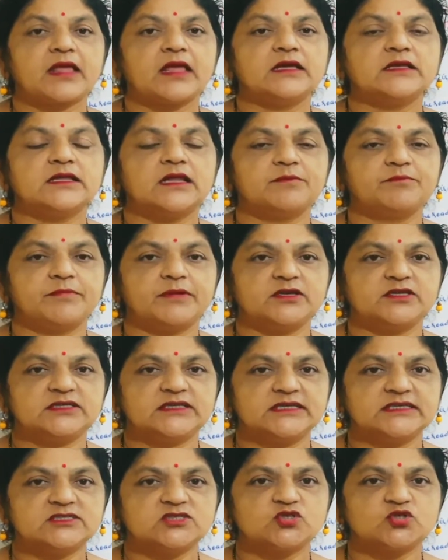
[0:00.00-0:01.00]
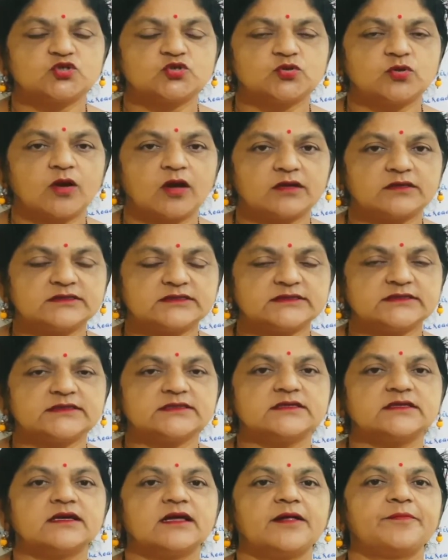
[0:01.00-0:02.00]
The tea is hotter
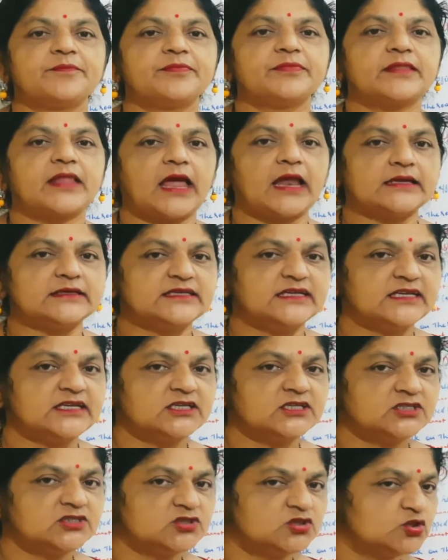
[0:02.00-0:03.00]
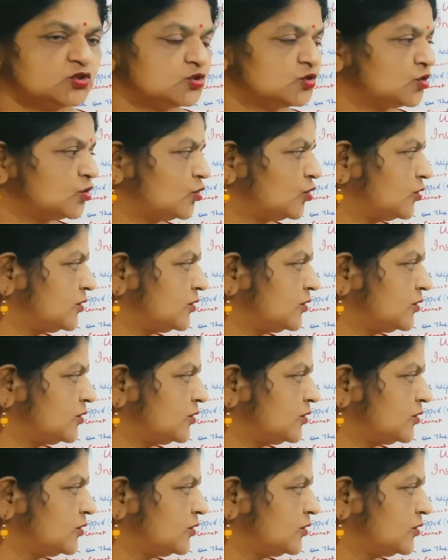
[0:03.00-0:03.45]
than it